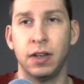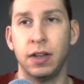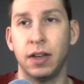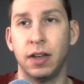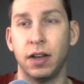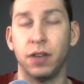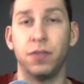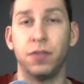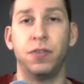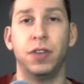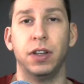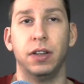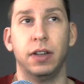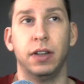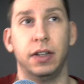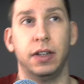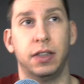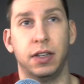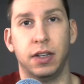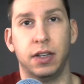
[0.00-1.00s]
villain
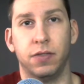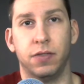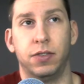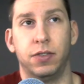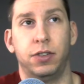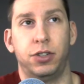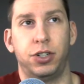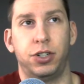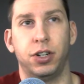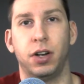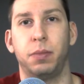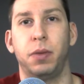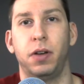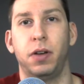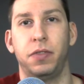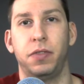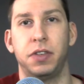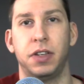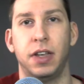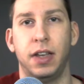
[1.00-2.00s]
like the governor chop off
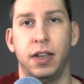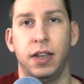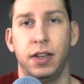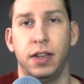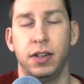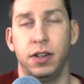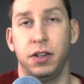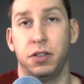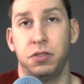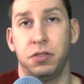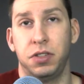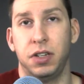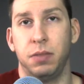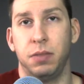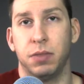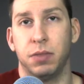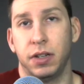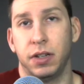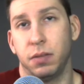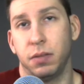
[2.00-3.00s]
his hand, you know, seems
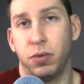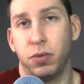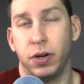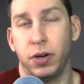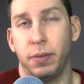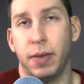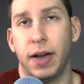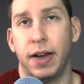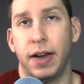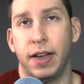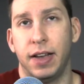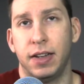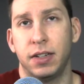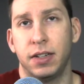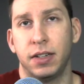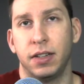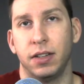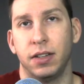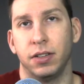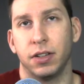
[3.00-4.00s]
like a pretty badass,
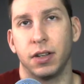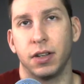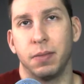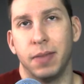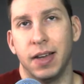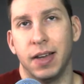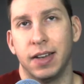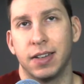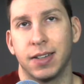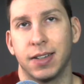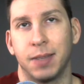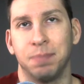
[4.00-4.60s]
and then looking back, it's like,